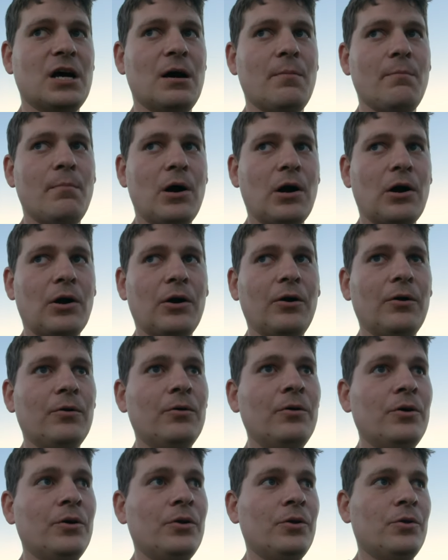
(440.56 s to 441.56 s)
tomorrow
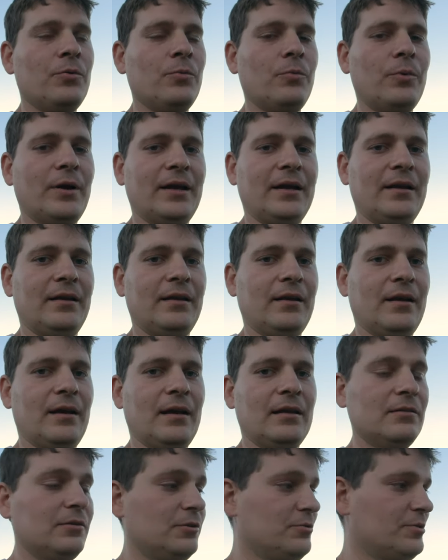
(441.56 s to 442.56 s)
when
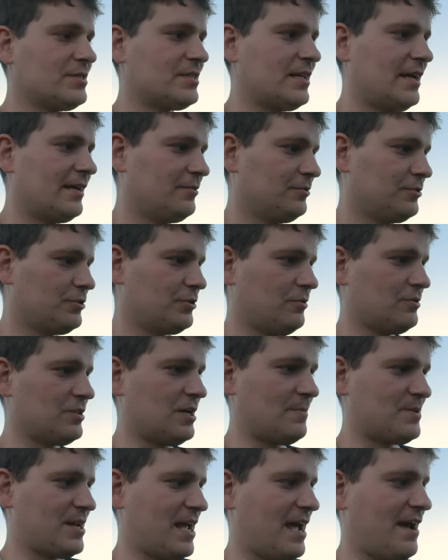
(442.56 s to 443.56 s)
LunaCycle shows
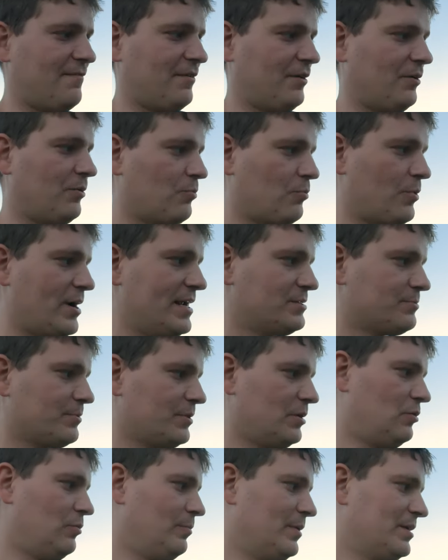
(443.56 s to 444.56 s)
up to have a race with
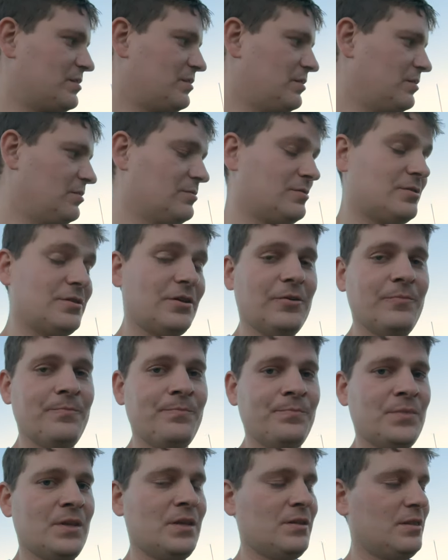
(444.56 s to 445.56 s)
a whole bunch of those. So
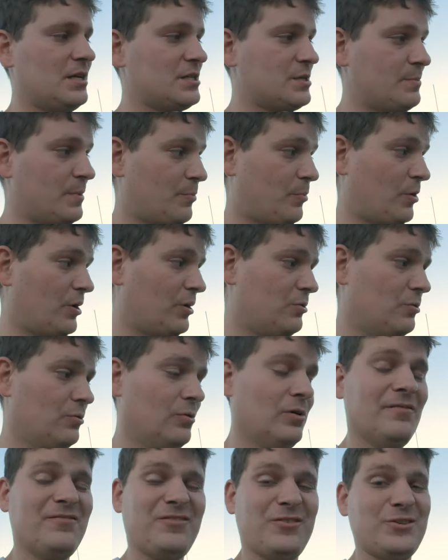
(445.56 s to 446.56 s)
that should be pretty
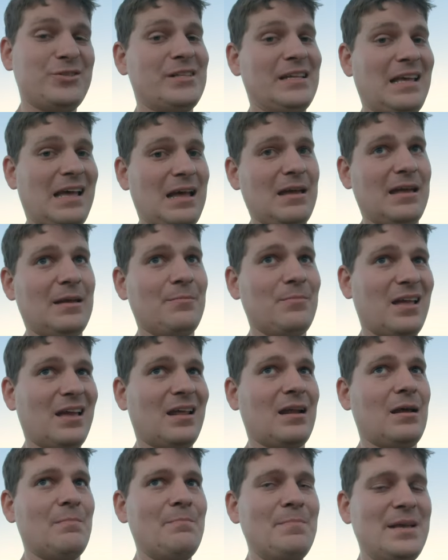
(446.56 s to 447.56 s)
cool. Unfortunately, I am
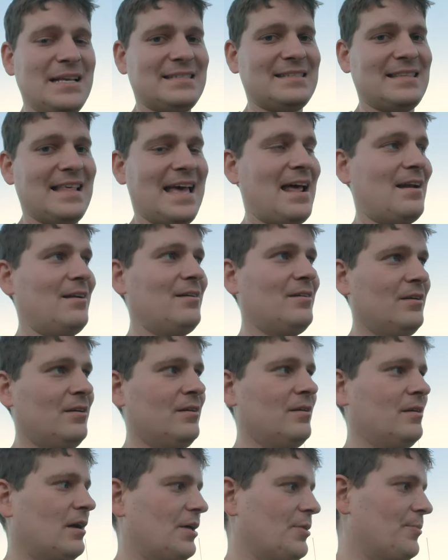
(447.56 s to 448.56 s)
gonna miss that.
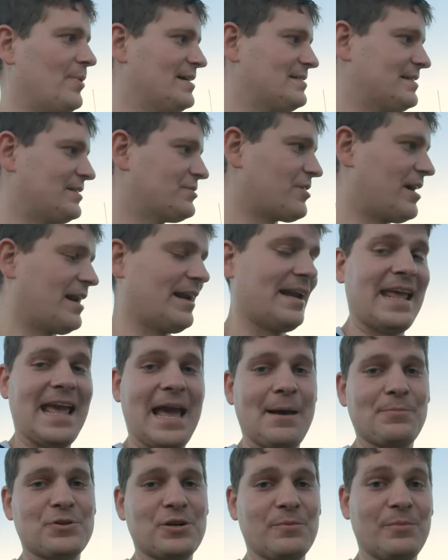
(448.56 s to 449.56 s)
Otherwise, I'd try and
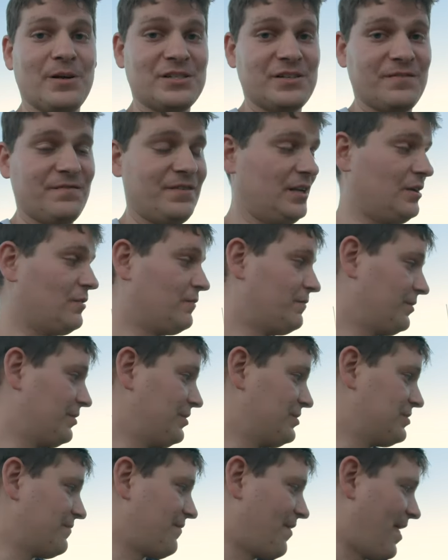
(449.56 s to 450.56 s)
capture a bunch of video
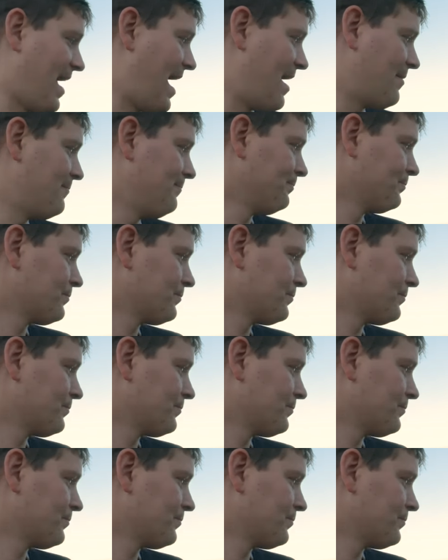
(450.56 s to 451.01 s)
footage of that.